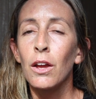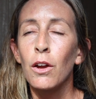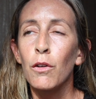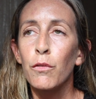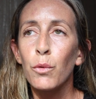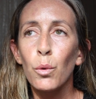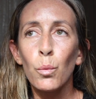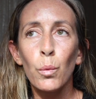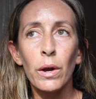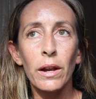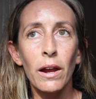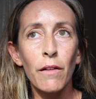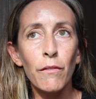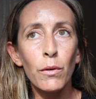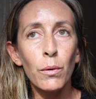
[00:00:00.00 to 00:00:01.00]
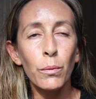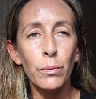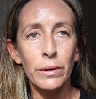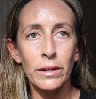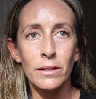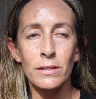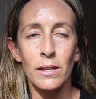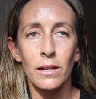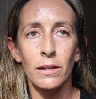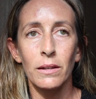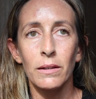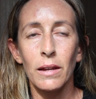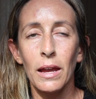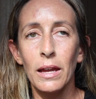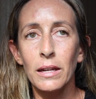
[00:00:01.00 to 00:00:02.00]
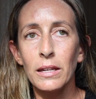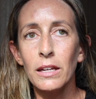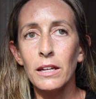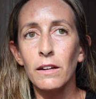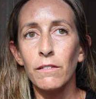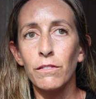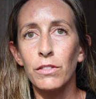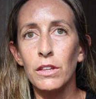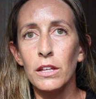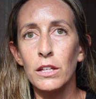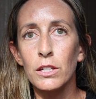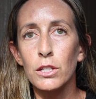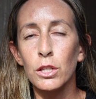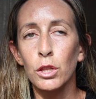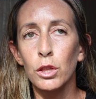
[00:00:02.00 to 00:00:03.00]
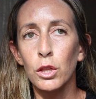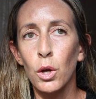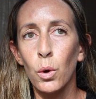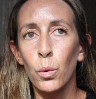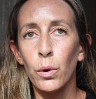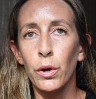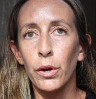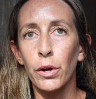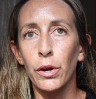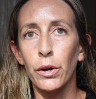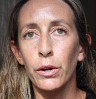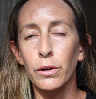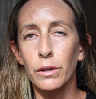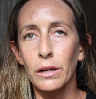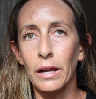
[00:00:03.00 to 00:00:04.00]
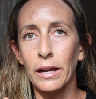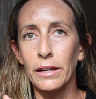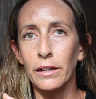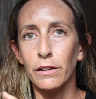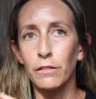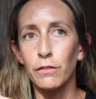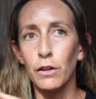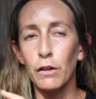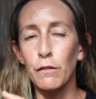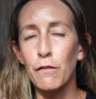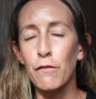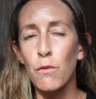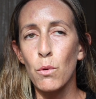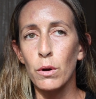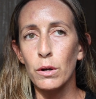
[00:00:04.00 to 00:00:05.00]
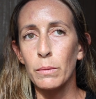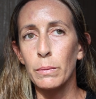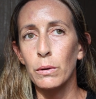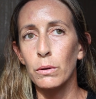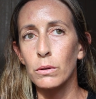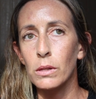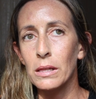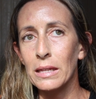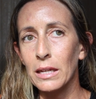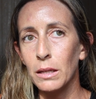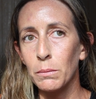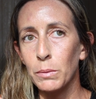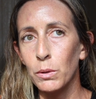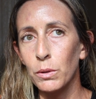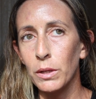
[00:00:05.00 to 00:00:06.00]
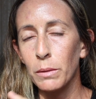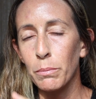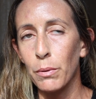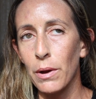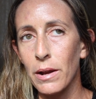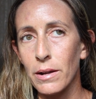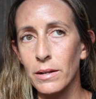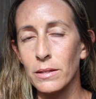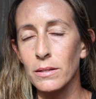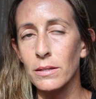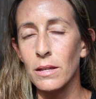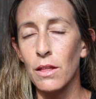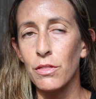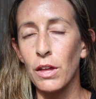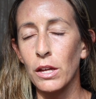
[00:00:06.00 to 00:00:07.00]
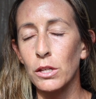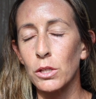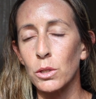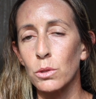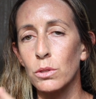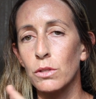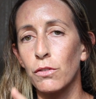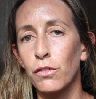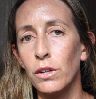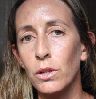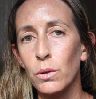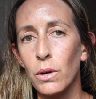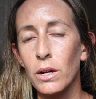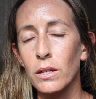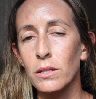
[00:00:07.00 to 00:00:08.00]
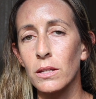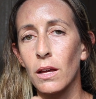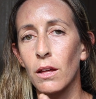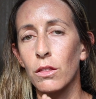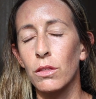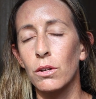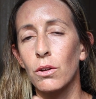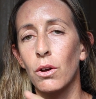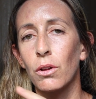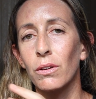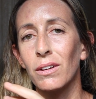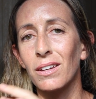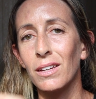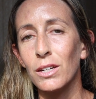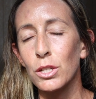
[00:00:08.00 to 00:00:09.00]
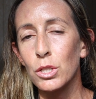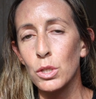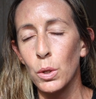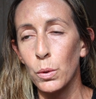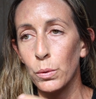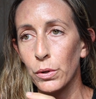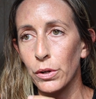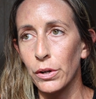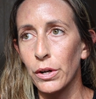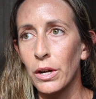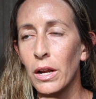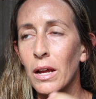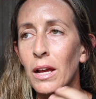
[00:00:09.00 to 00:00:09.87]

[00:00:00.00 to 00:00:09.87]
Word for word: For whatever reason, any of these lower kind of affordable clean beauty brands that use phenoxyethanol in a toner